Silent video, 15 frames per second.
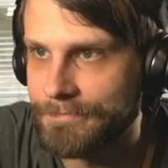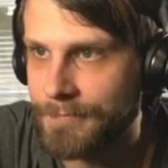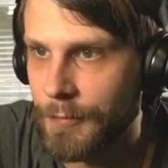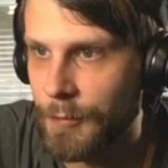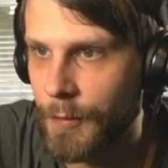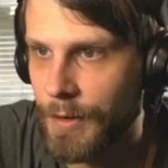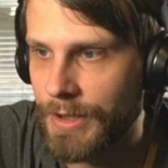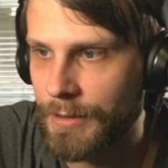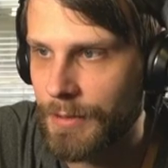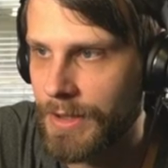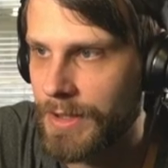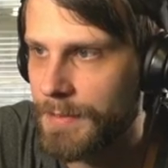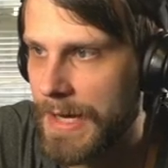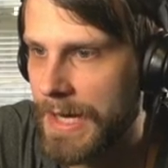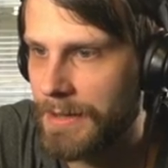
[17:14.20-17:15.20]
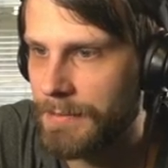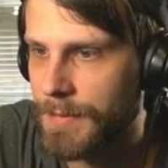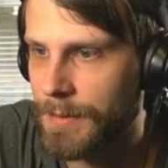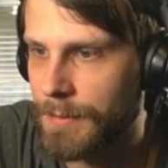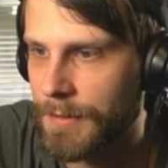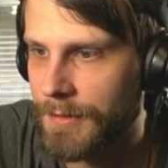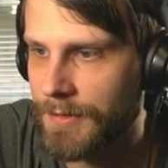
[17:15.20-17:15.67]
Really, really bad,
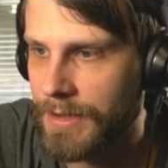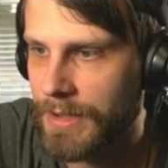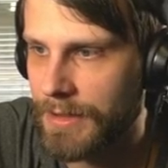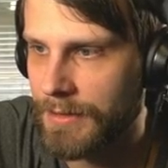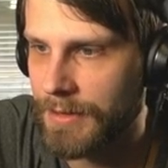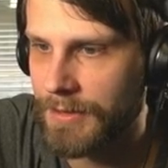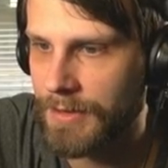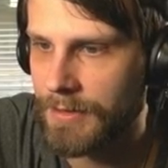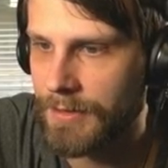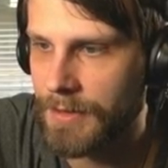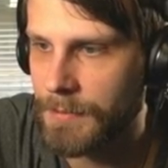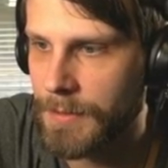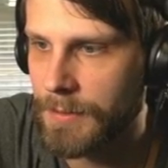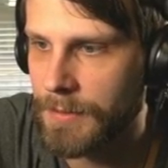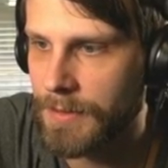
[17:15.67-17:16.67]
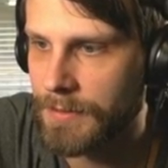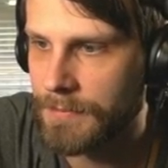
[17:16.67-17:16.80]
but we'll see how this ends up going.